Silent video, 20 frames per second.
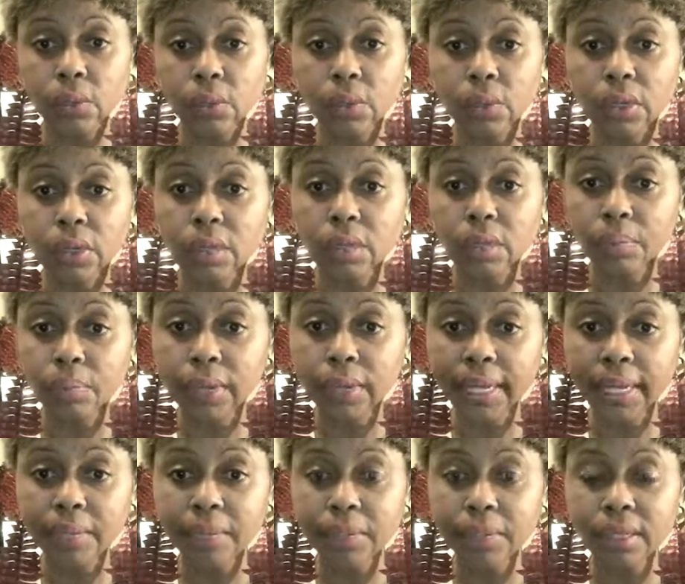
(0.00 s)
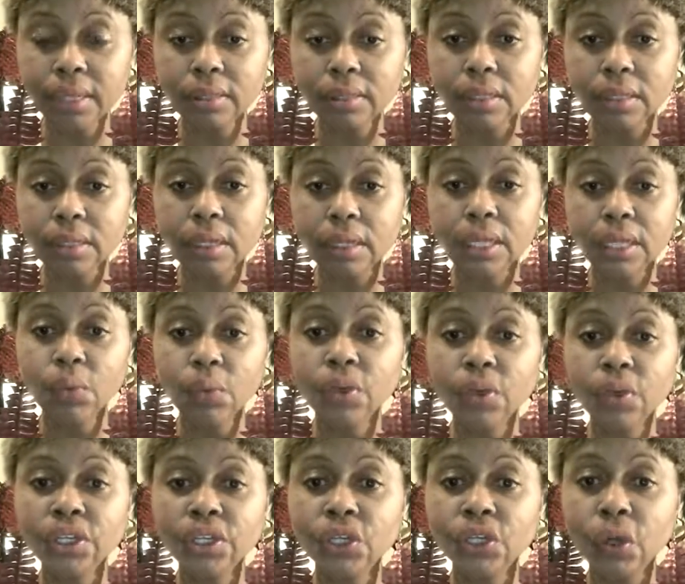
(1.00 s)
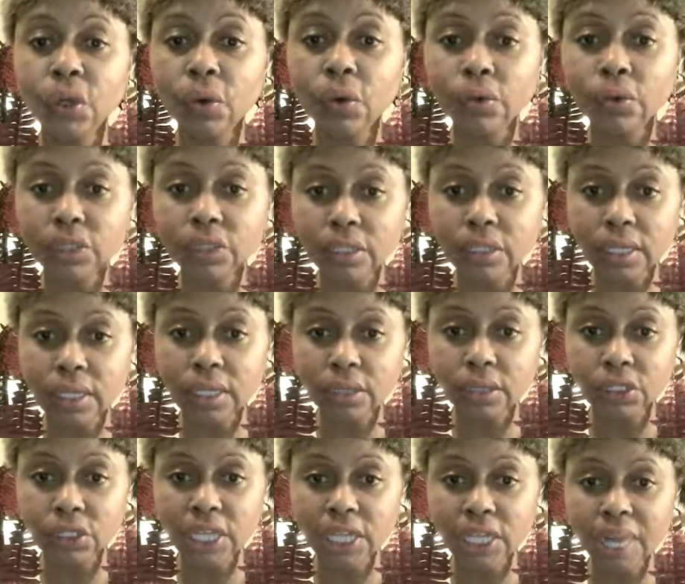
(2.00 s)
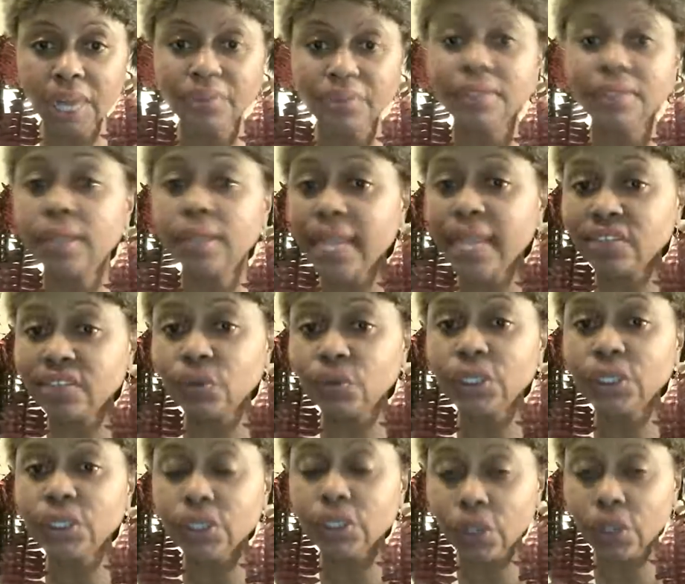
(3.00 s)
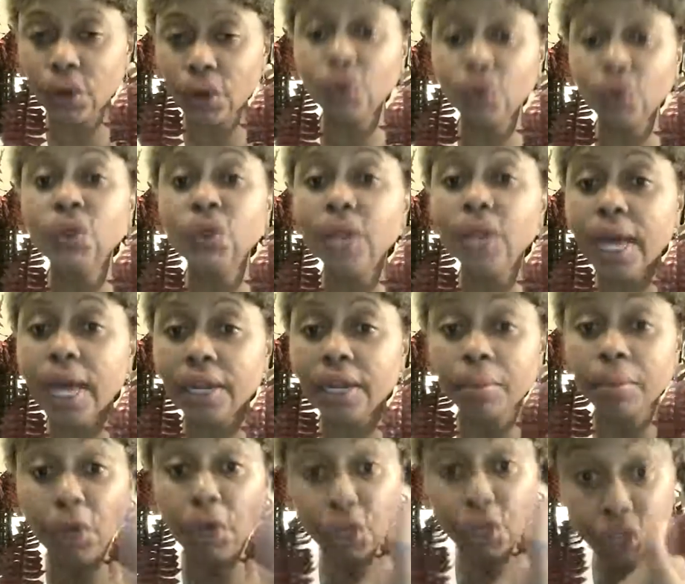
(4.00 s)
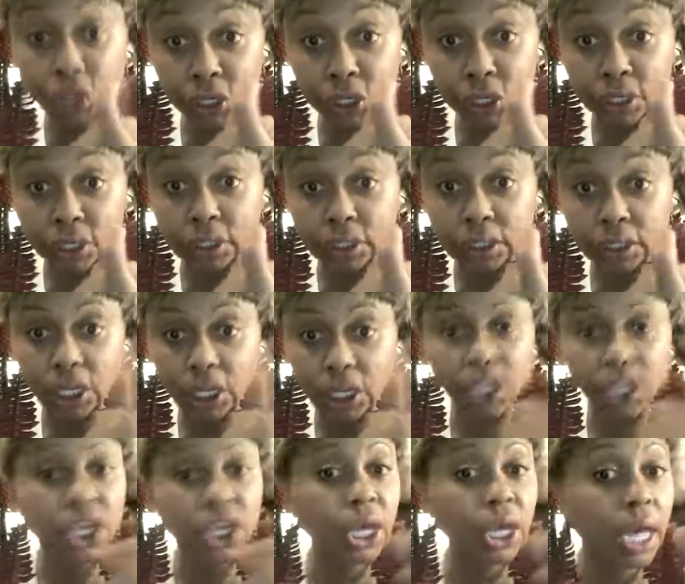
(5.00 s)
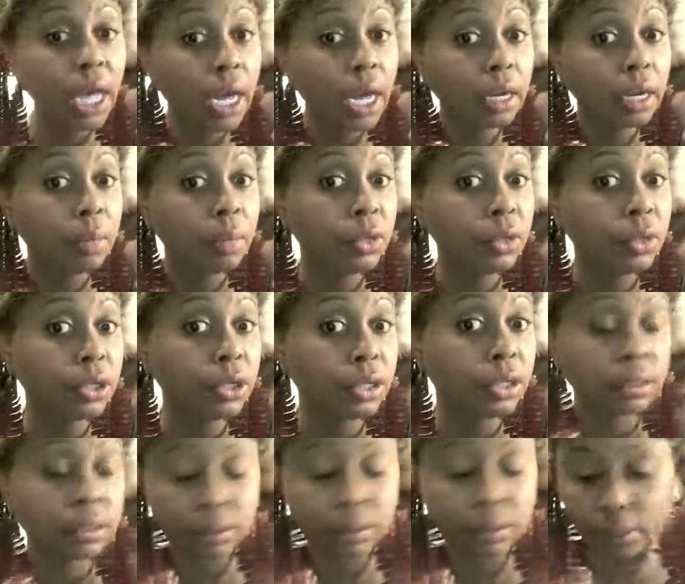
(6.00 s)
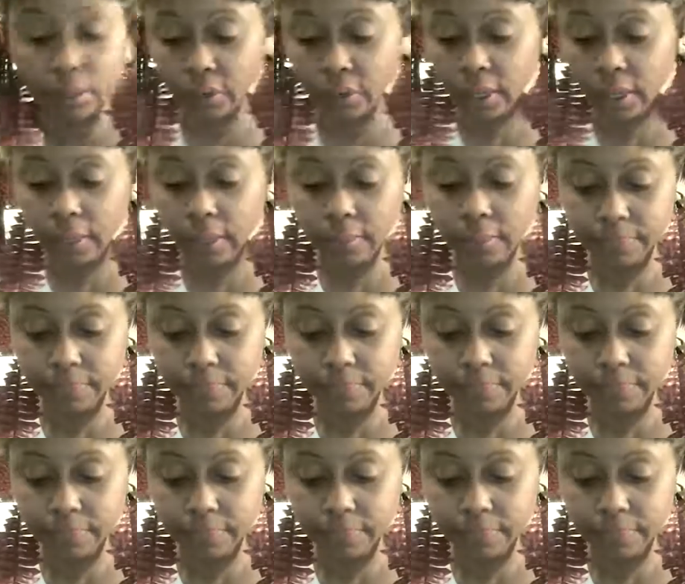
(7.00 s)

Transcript: complained because they wanted to go on to another chapter. That's when you know you got them hooked. You got them hooked, okay?